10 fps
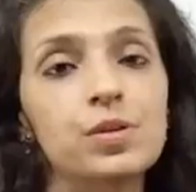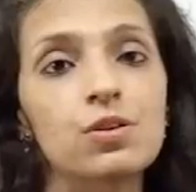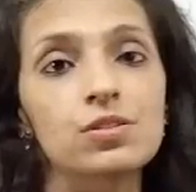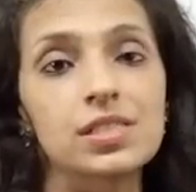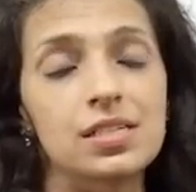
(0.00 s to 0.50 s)

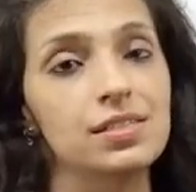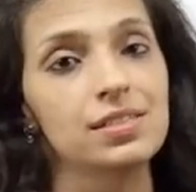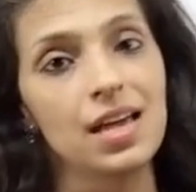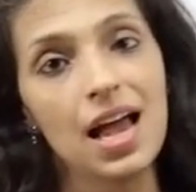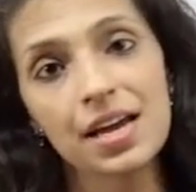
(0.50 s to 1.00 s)
because they are
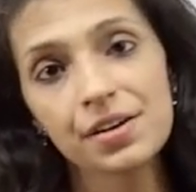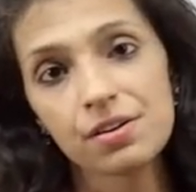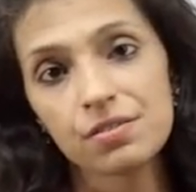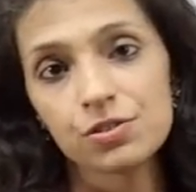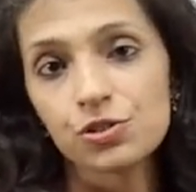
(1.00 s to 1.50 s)
sad
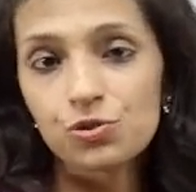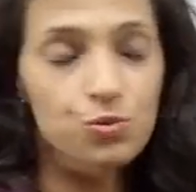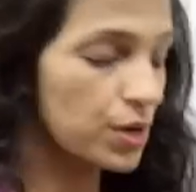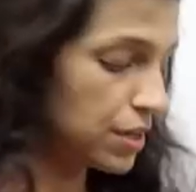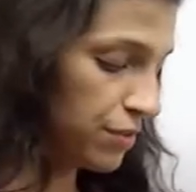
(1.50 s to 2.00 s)
due
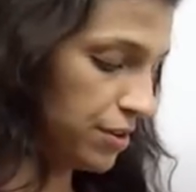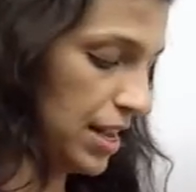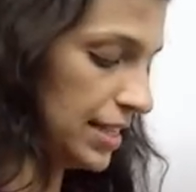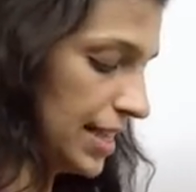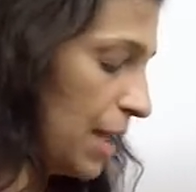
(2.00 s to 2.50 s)
to whatever
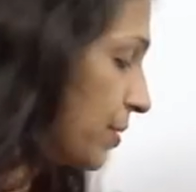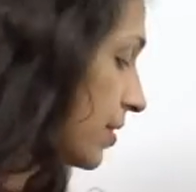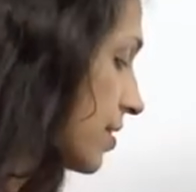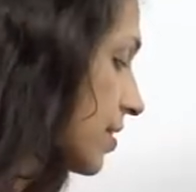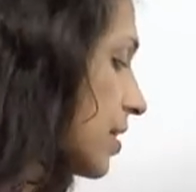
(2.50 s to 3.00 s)
has
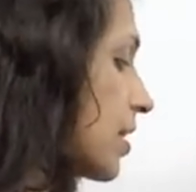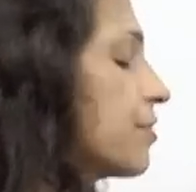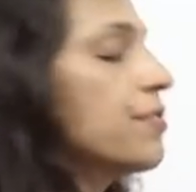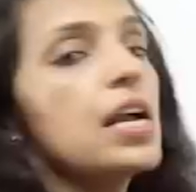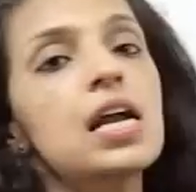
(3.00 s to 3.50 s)
happened in their
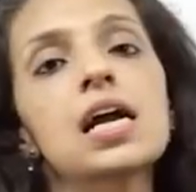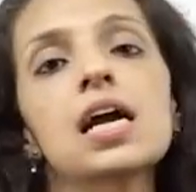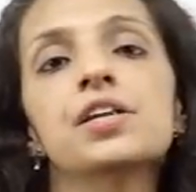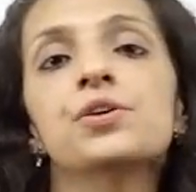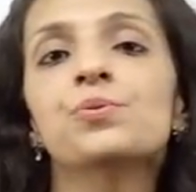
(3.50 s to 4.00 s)
life,
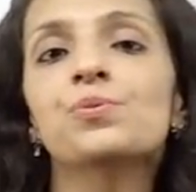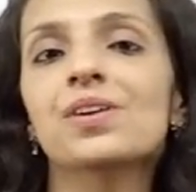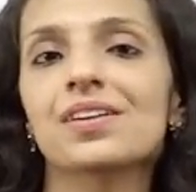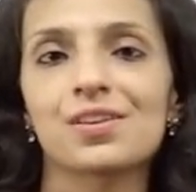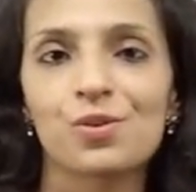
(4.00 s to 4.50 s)
and you
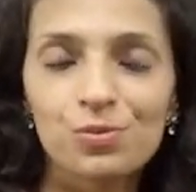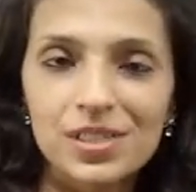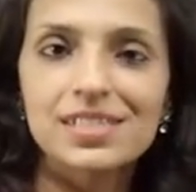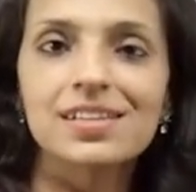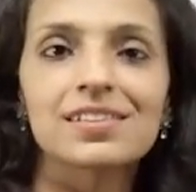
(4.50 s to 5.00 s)
can
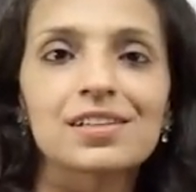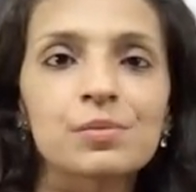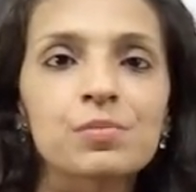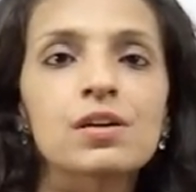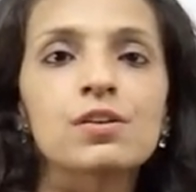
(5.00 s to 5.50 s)
always tell
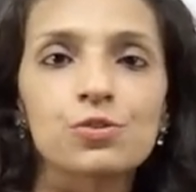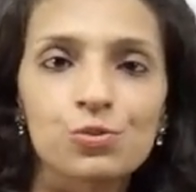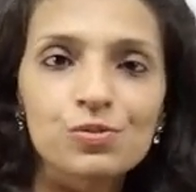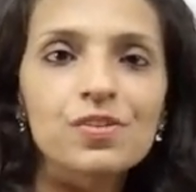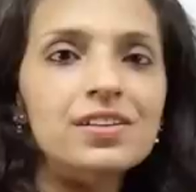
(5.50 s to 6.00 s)
them,
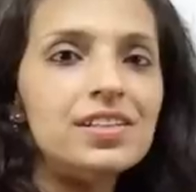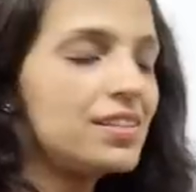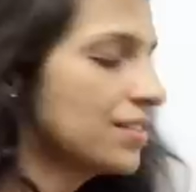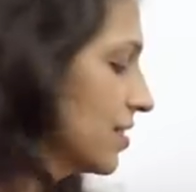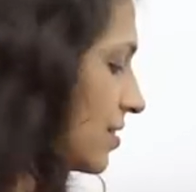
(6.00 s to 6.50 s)
don't
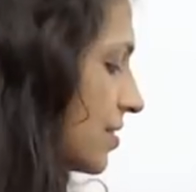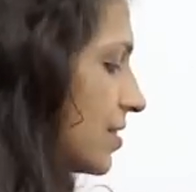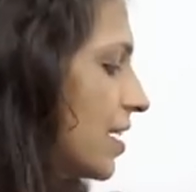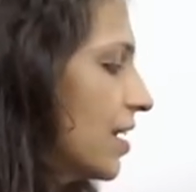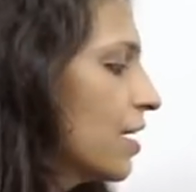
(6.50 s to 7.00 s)
worry,
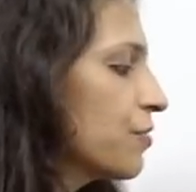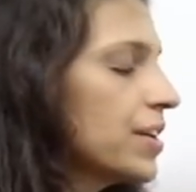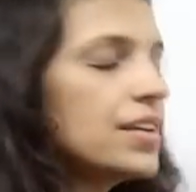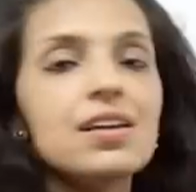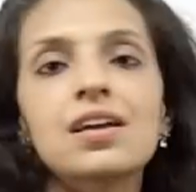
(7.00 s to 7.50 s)
c'est la
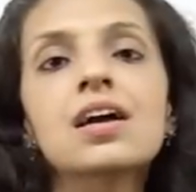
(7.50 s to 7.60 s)
vie.